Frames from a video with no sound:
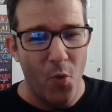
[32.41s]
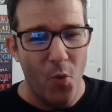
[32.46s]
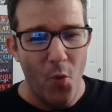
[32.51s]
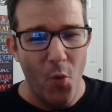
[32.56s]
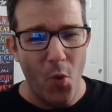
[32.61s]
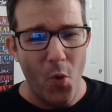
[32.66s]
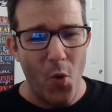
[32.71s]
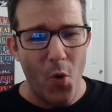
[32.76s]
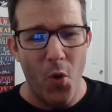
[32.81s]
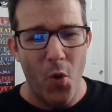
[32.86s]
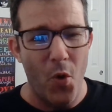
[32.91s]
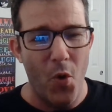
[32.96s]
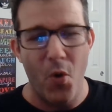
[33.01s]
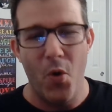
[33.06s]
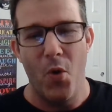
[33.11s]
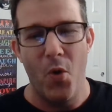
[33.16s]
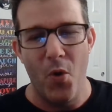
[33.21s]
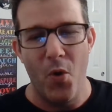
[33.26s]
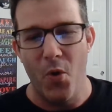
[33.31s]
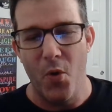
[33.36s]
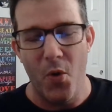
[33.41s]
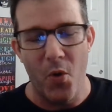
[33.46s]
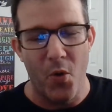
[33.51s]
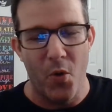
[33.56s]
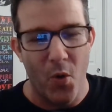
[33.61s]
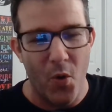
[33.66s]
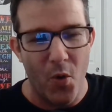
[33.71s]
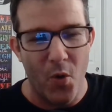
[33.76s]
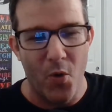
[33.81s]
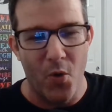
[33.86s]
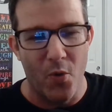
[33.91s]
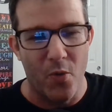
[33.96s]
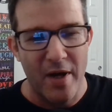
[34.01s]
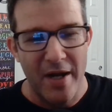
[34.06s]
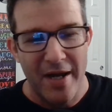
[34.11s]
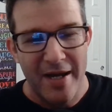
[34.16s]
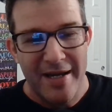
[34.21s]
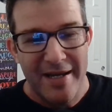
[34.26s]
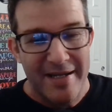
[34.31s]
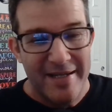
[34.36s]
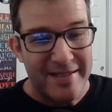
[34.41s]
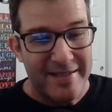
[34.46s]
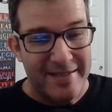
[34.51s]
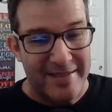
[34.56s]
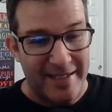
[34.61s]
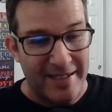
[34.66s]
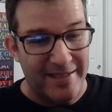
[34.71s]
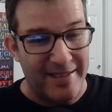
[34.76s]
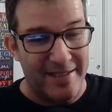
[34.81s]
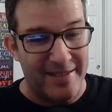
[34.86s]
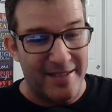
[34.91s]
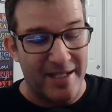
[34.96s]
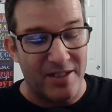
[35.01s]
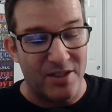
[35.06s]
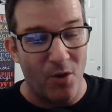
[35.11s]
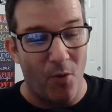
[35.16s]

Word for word: Woo hoo, hoo, hoo, hoo. 66